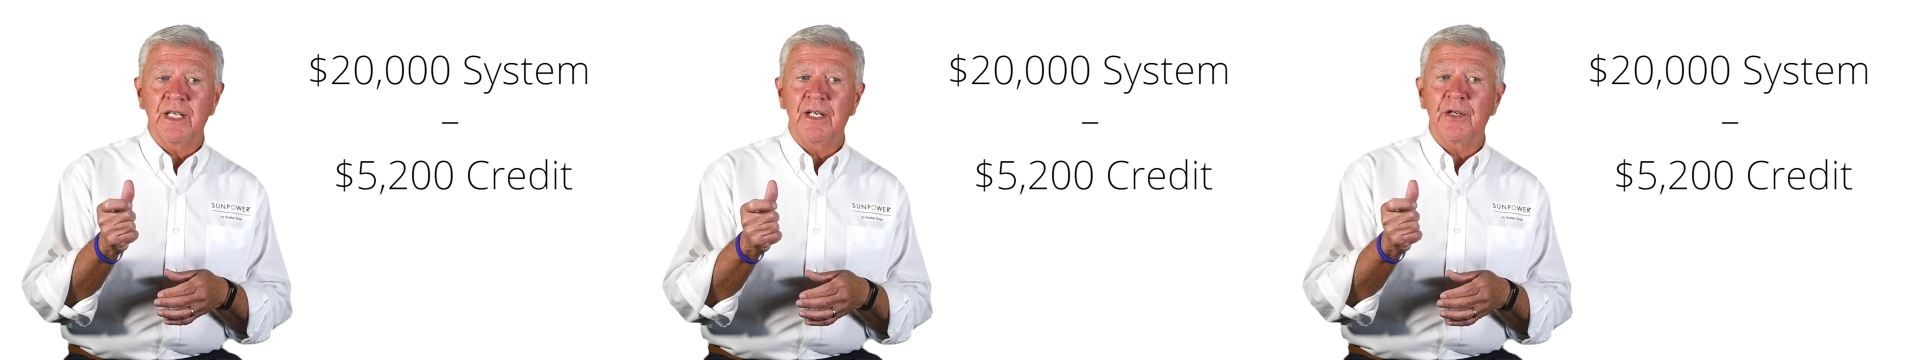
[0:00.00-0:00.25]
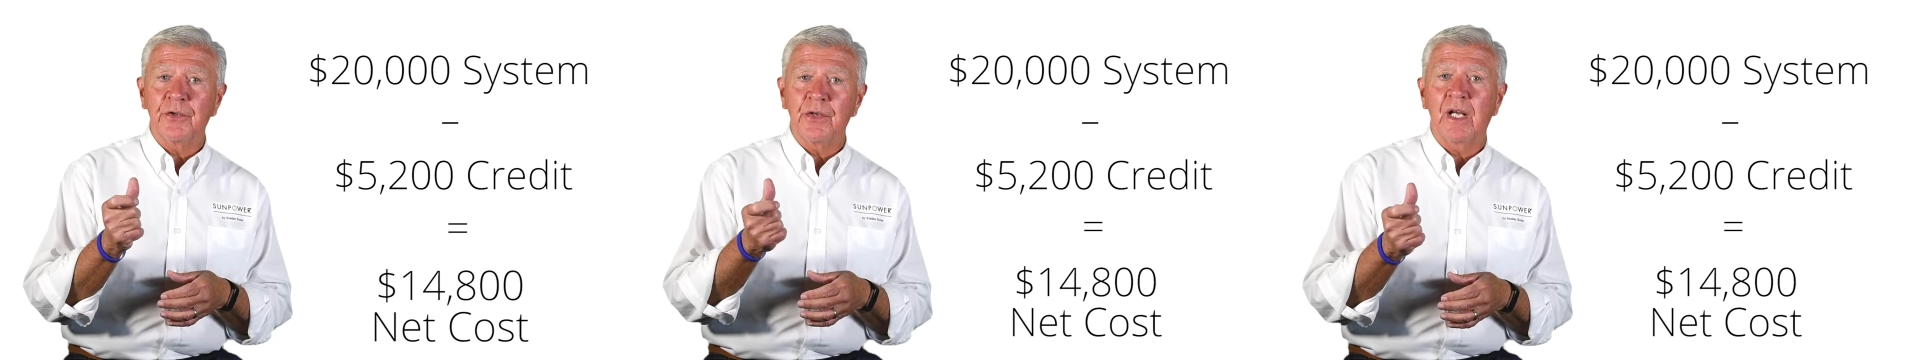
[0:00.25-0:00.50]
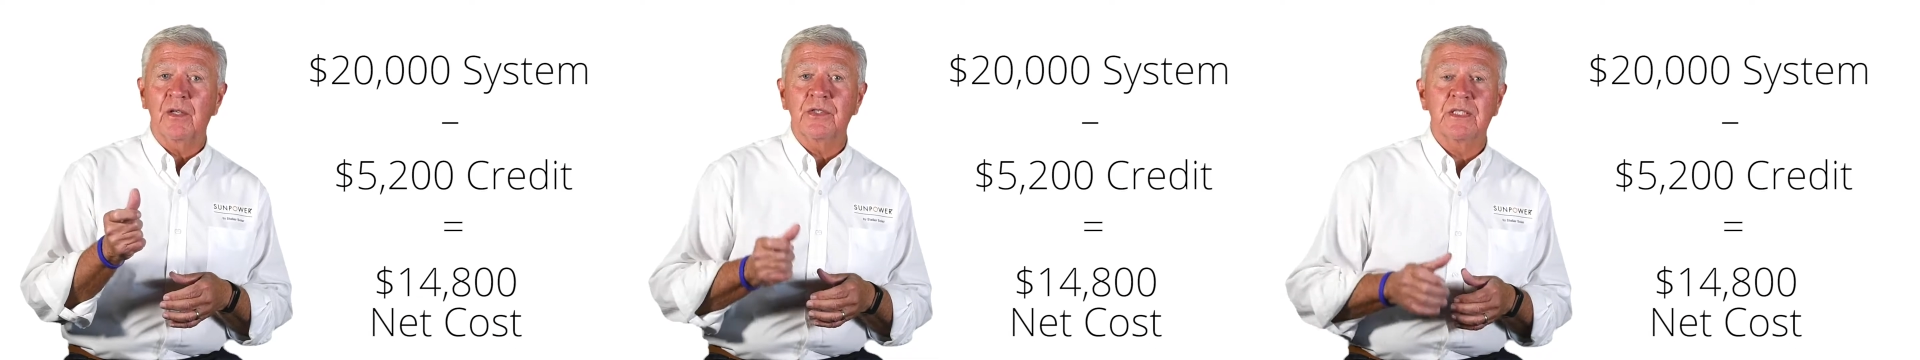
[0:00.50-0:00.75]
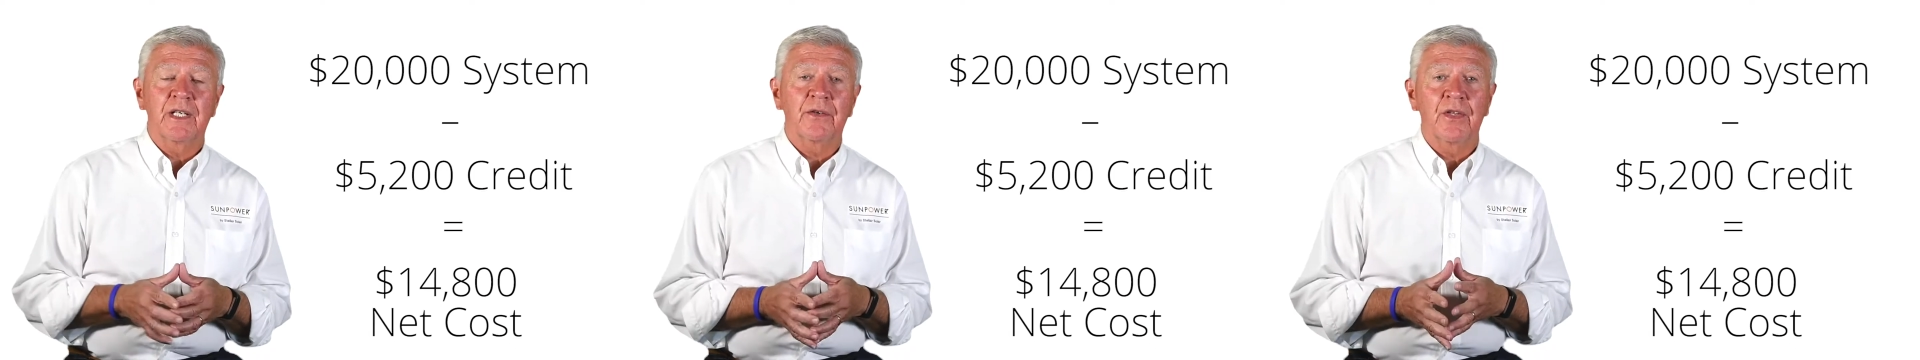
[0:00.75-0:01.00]

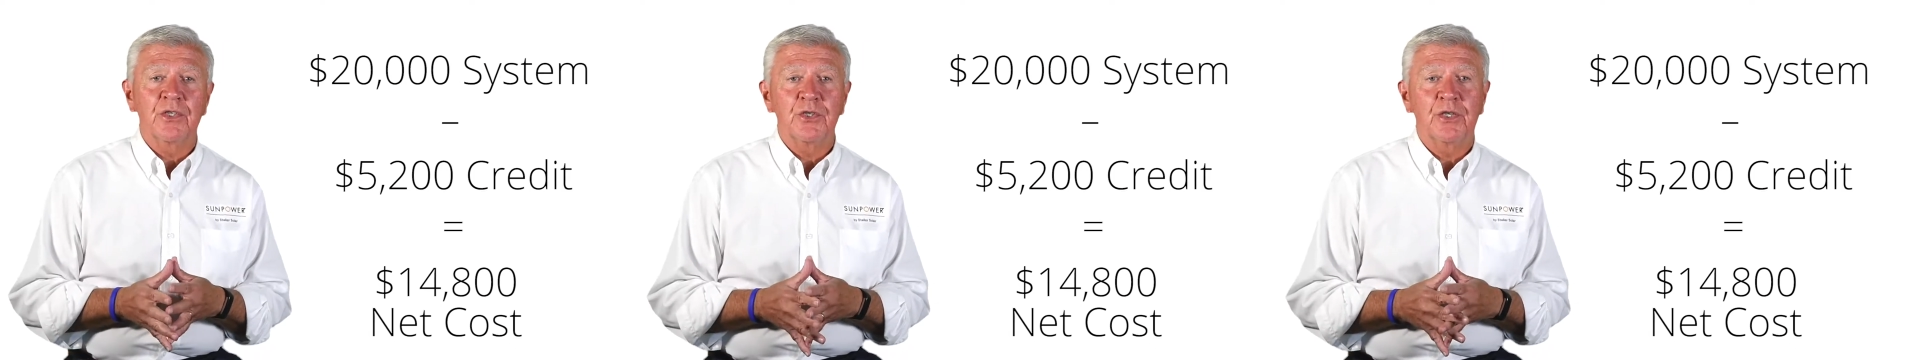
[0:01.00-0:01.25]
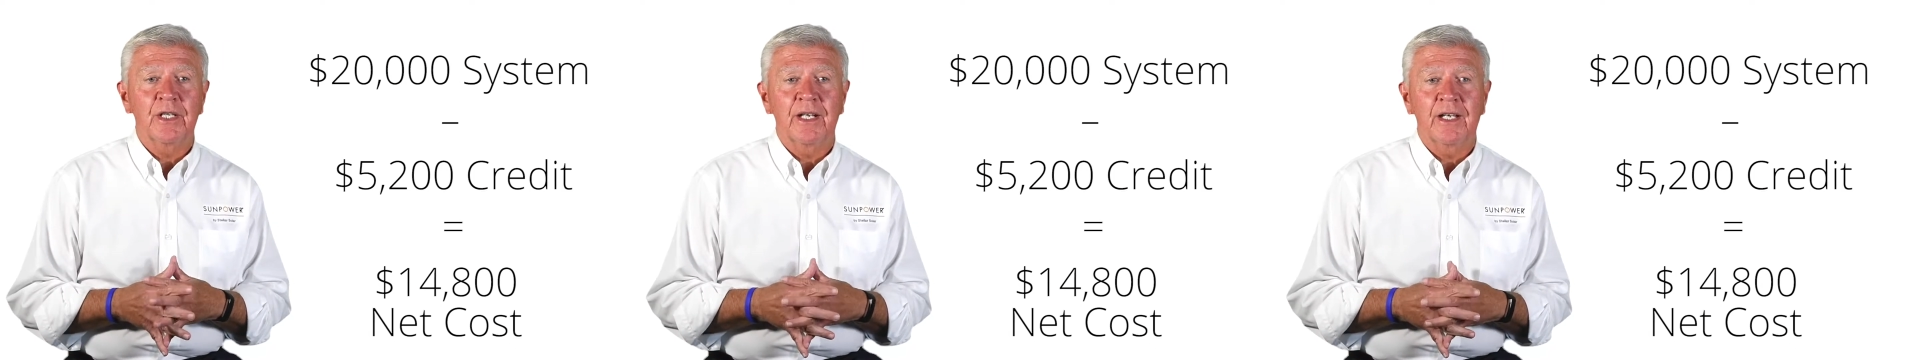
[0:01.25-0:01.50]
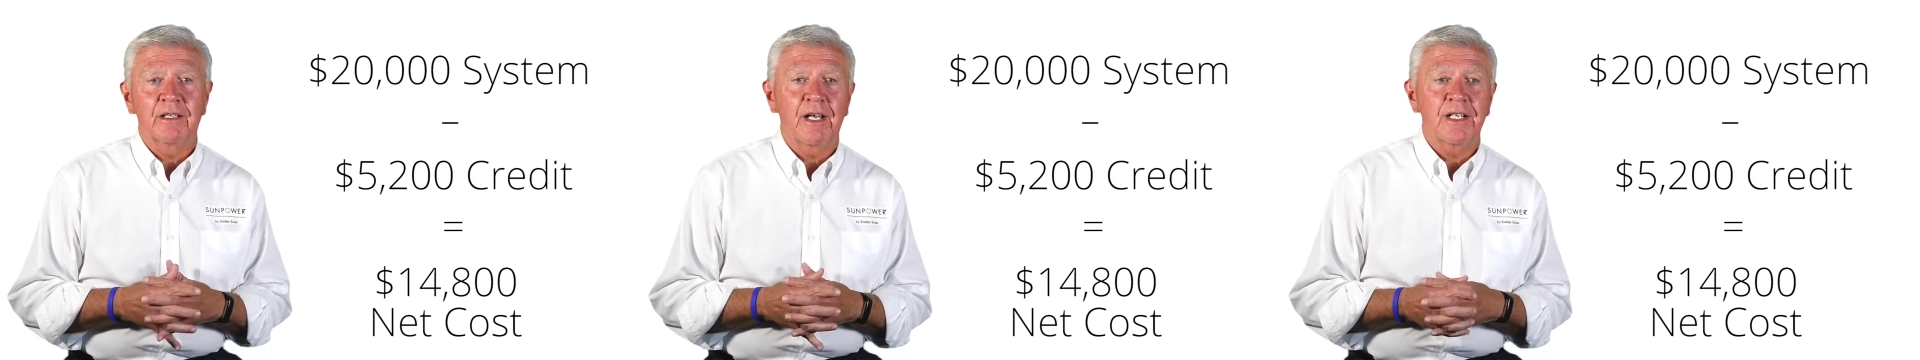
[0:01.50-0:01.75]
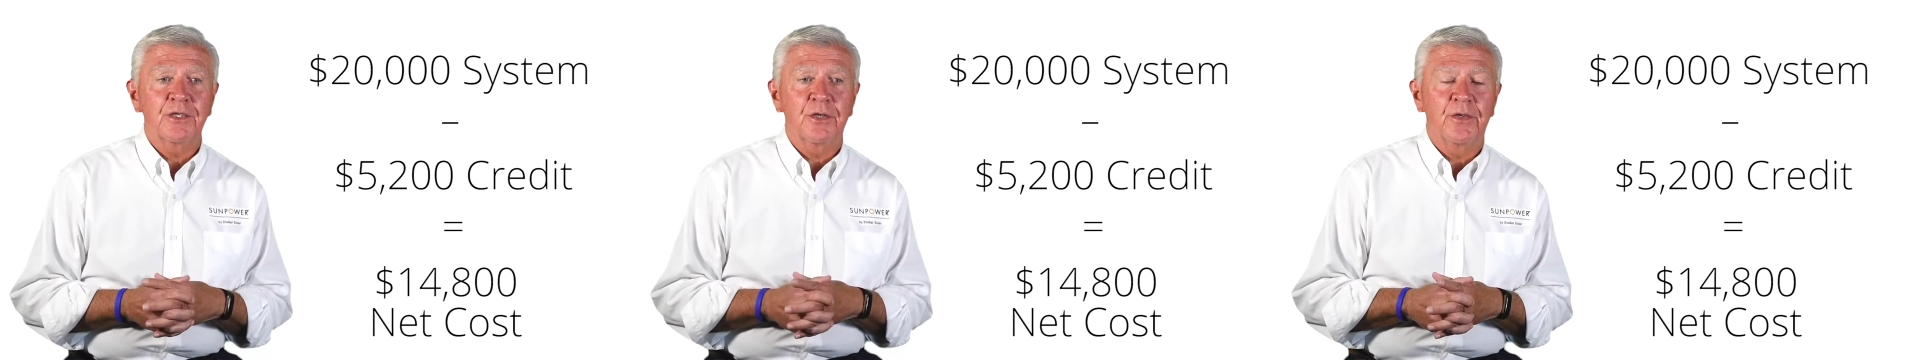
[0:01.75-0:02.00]
$800 there that you could have had
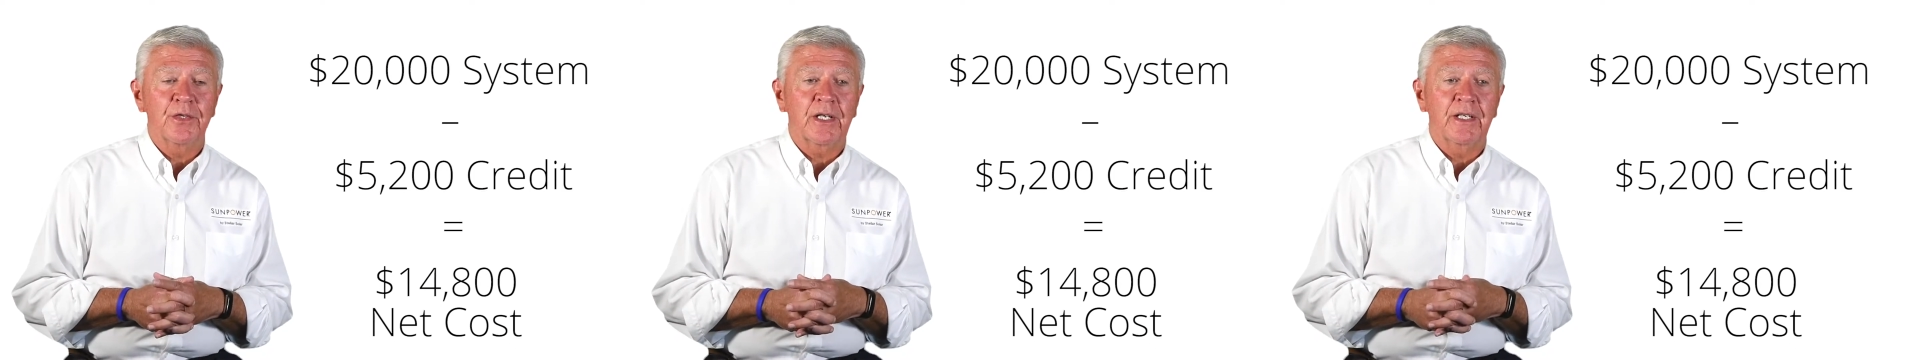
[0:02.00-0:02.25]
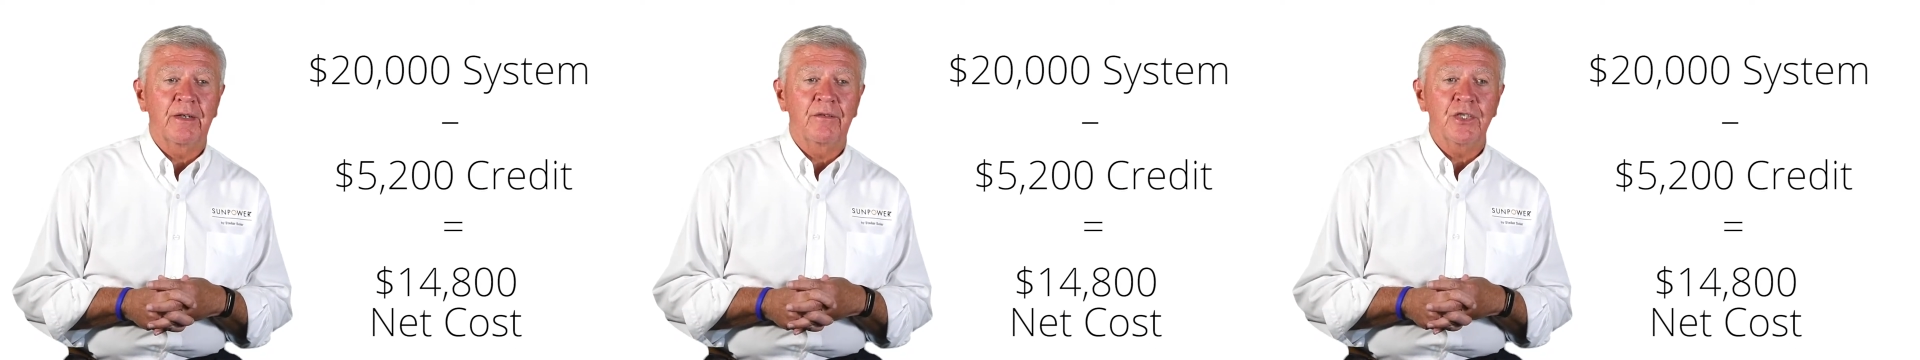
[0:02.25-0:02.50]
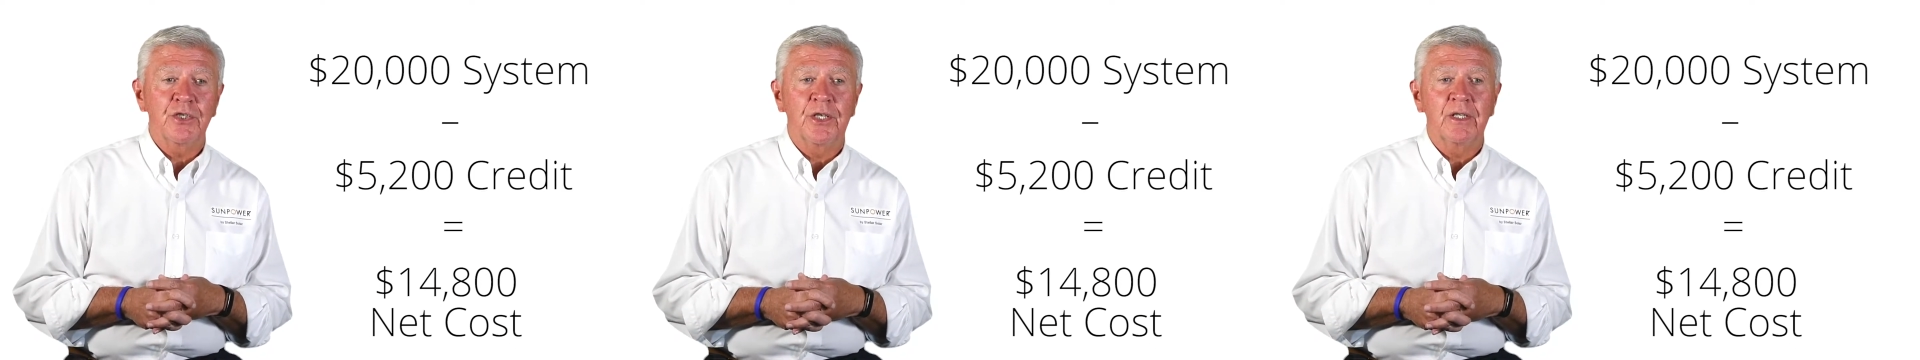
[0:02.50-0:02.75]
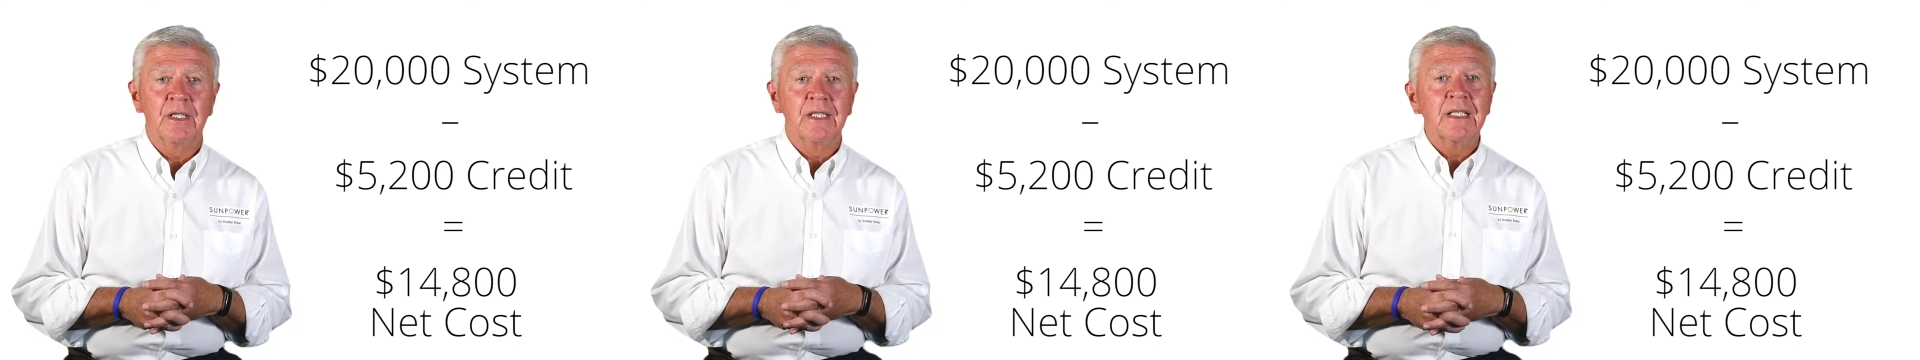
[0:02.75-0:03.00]
last year that you're not going to have this year.